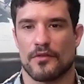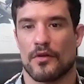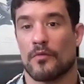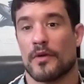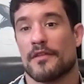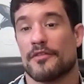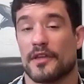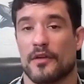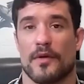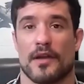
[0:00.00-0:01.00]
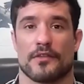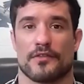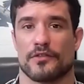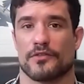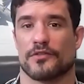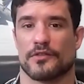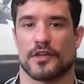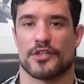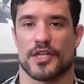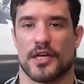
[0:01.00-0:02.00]
Well, one other thing I wanted to
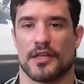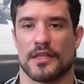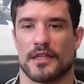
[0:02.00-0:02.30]
touch on